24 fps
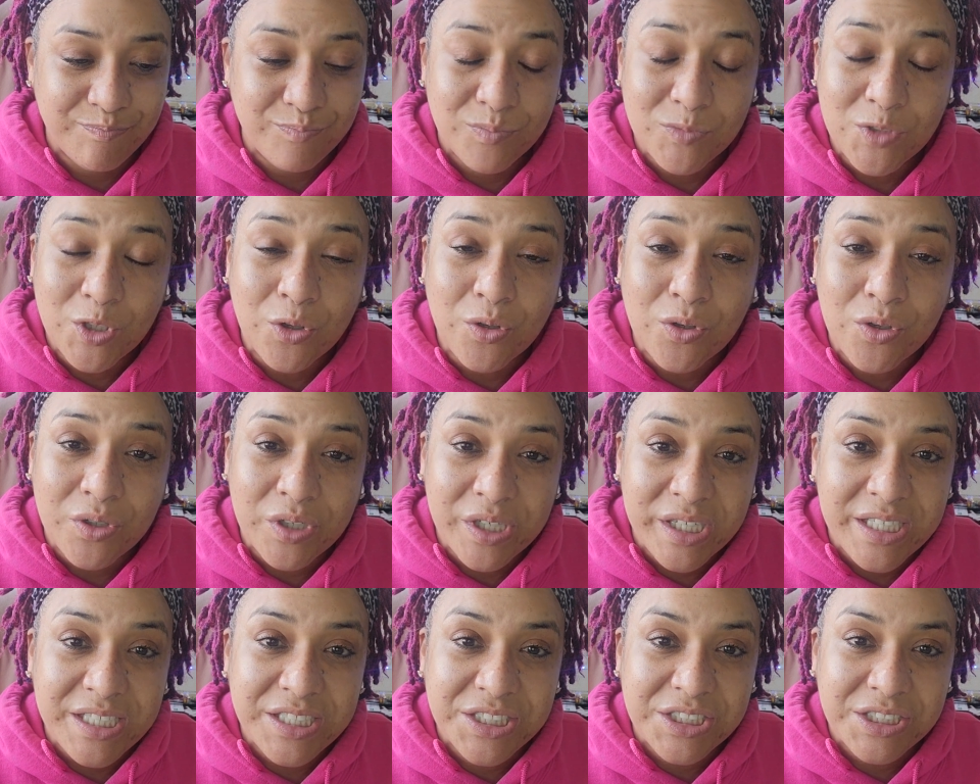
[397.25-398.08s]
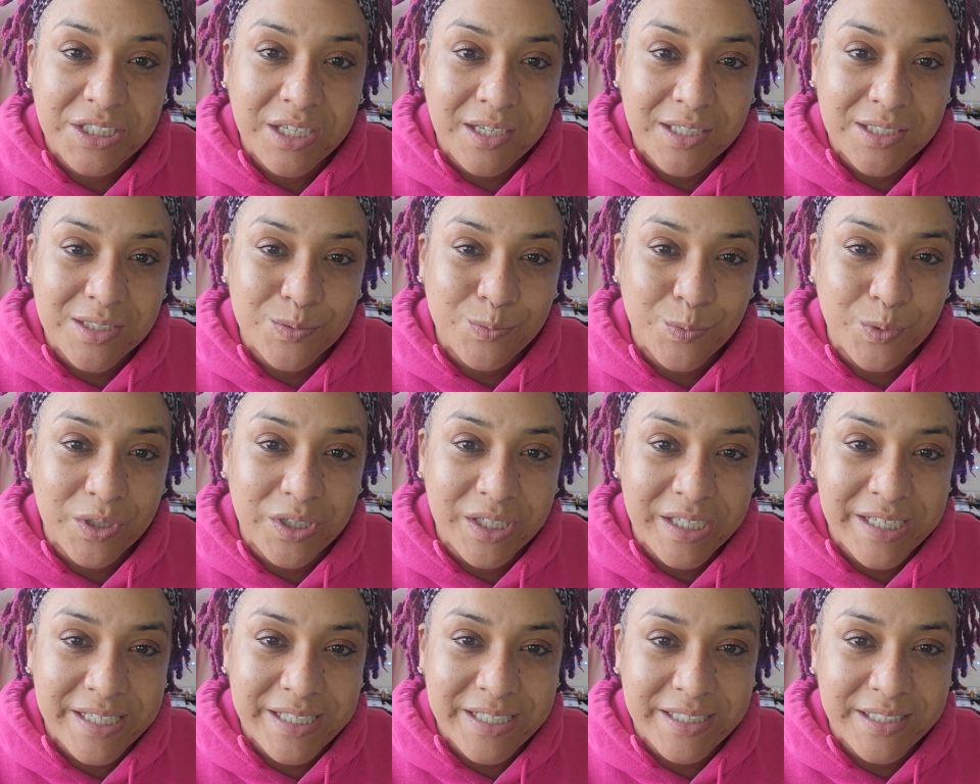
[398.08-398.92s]
The orishas were
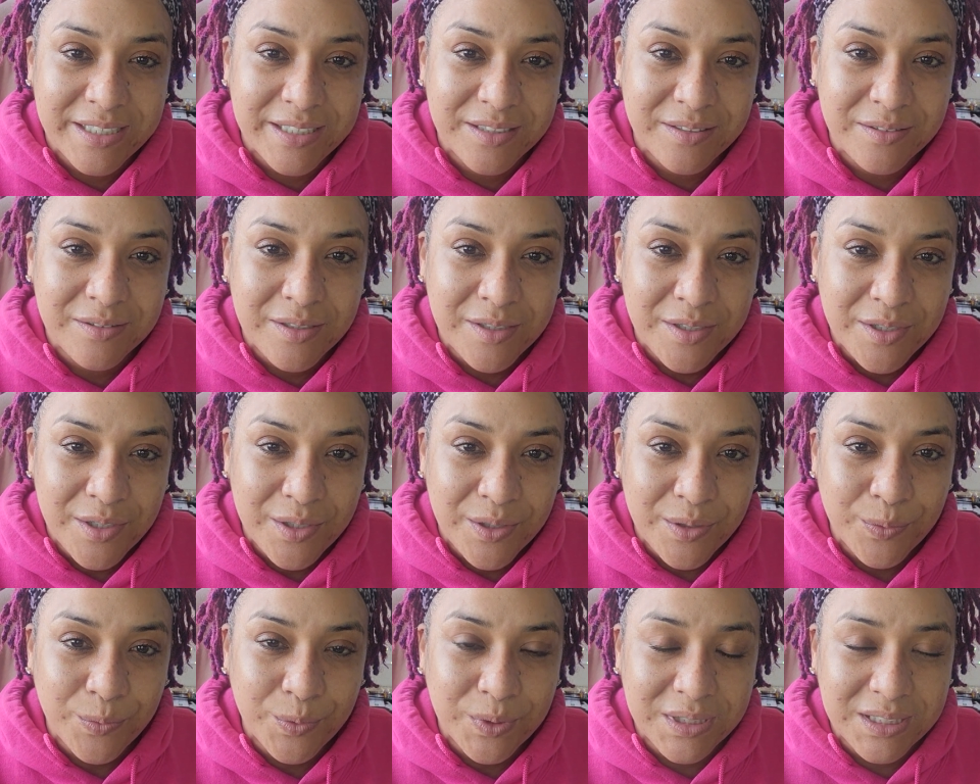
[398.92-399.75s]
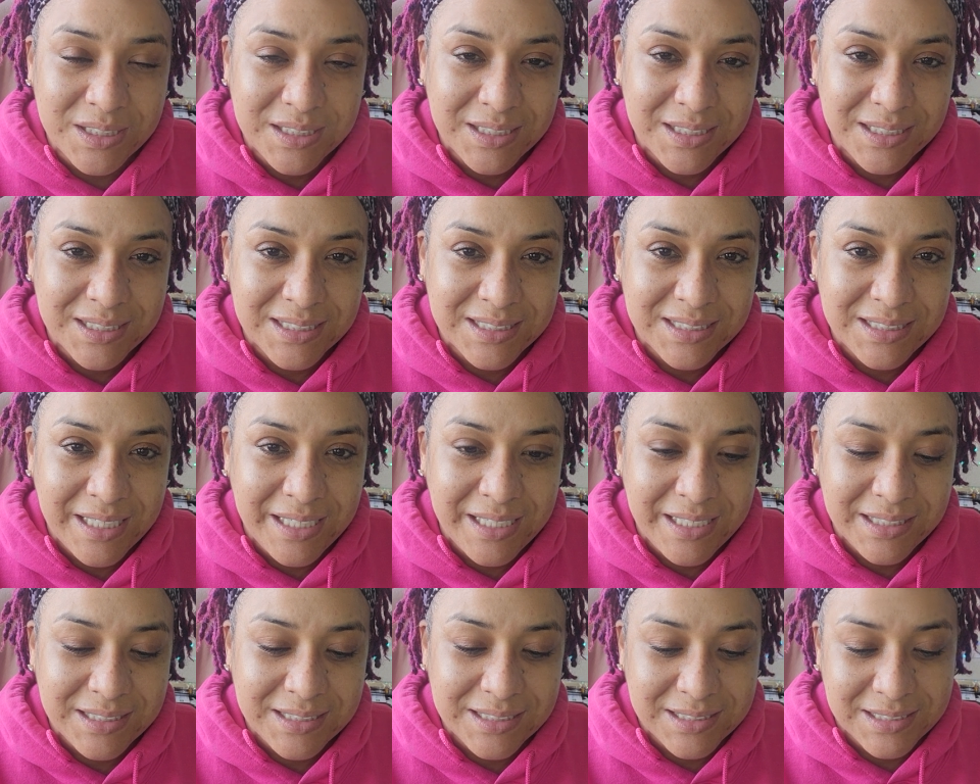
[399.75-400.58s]
hidden within the
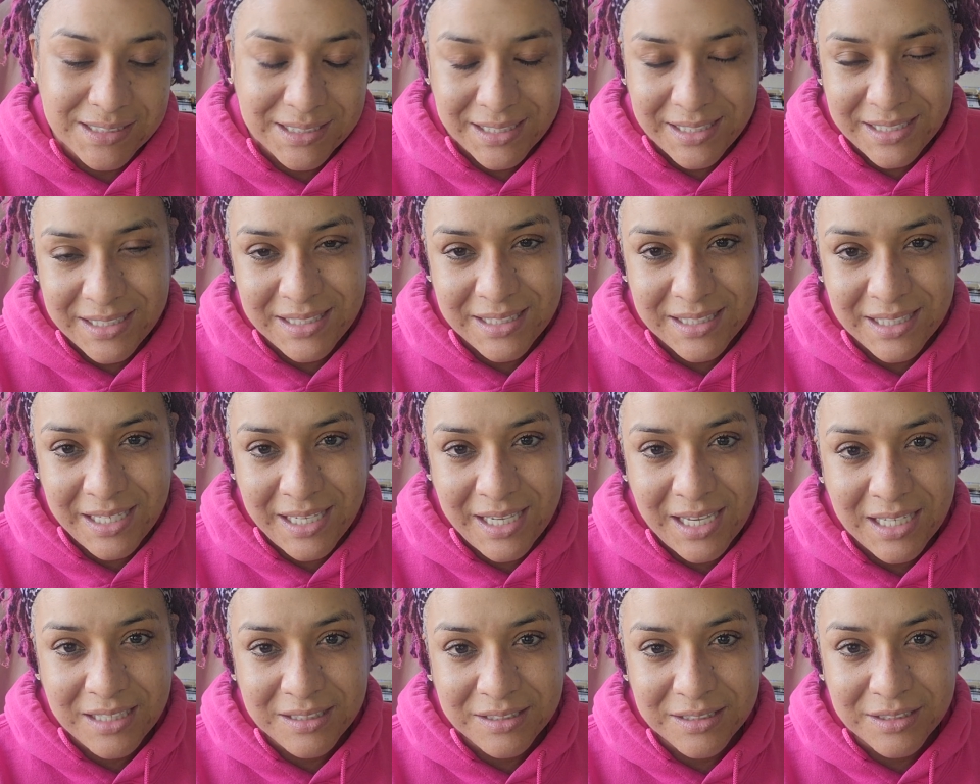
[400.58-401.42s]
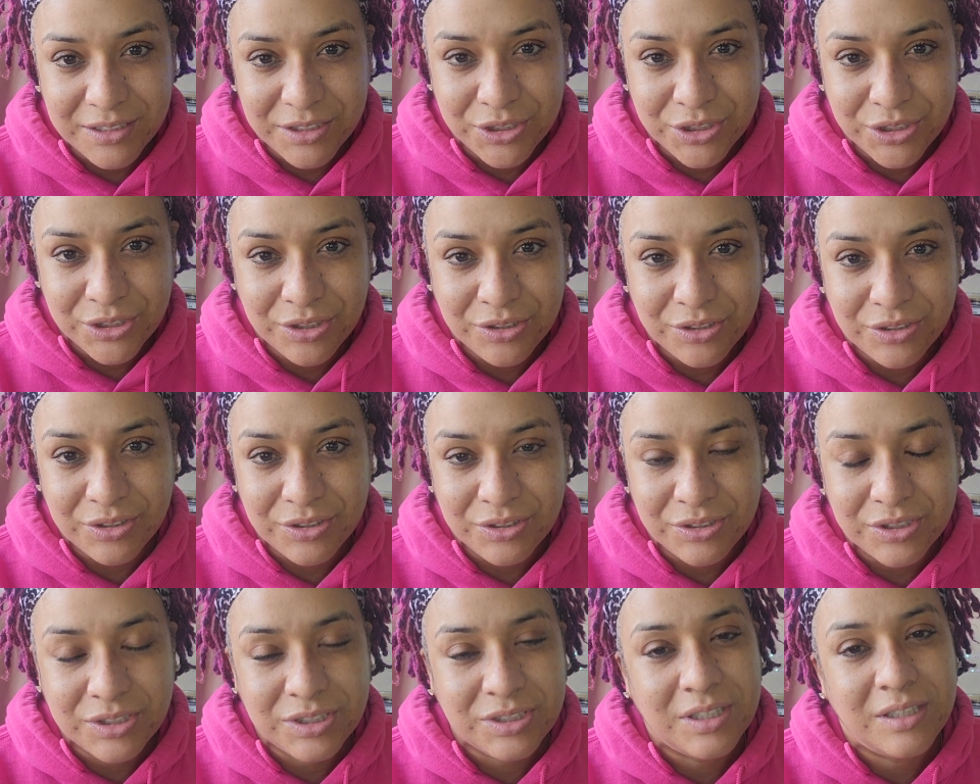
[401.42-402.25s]
saints in the Catholic
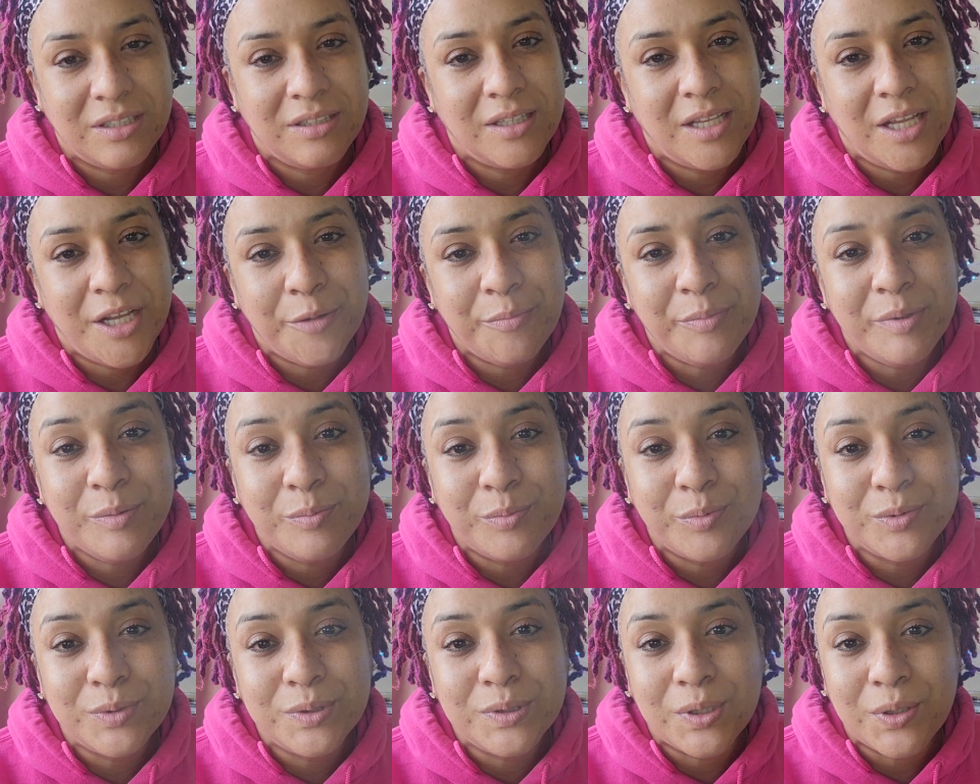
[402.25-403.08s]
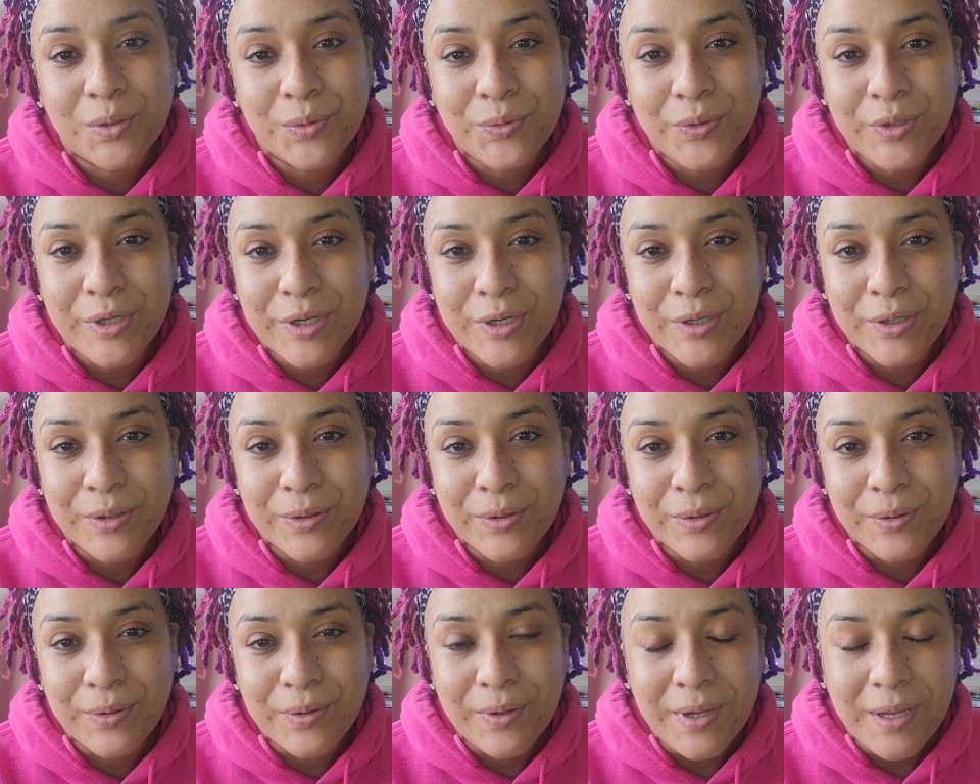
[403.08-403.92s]
Church. A lot of people don't
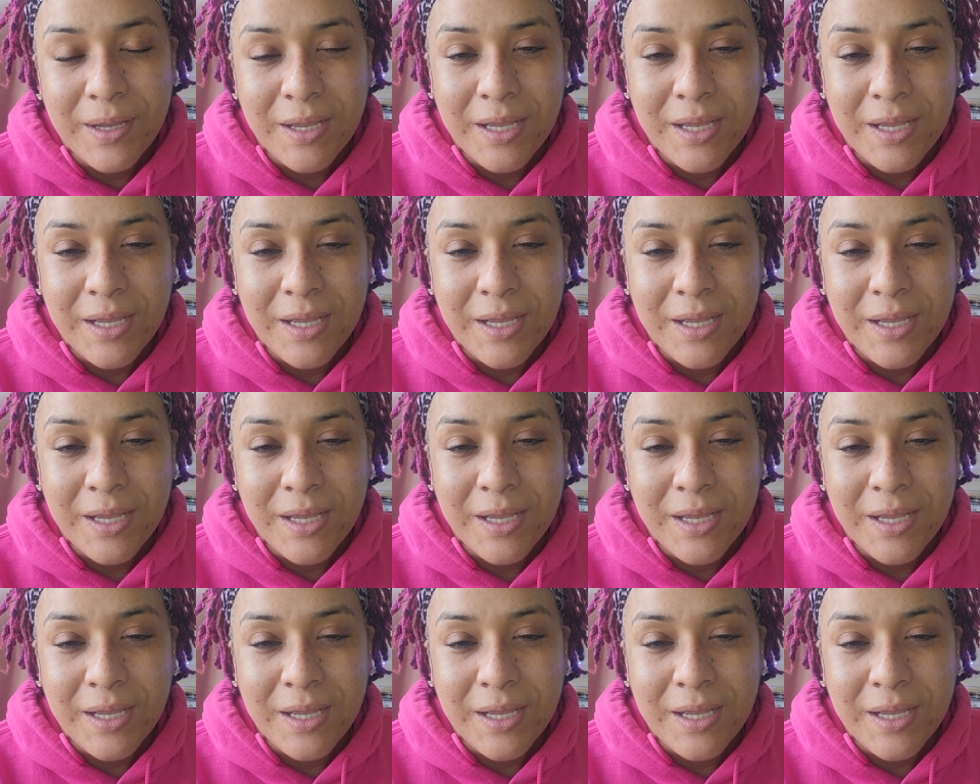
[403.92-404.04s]
know,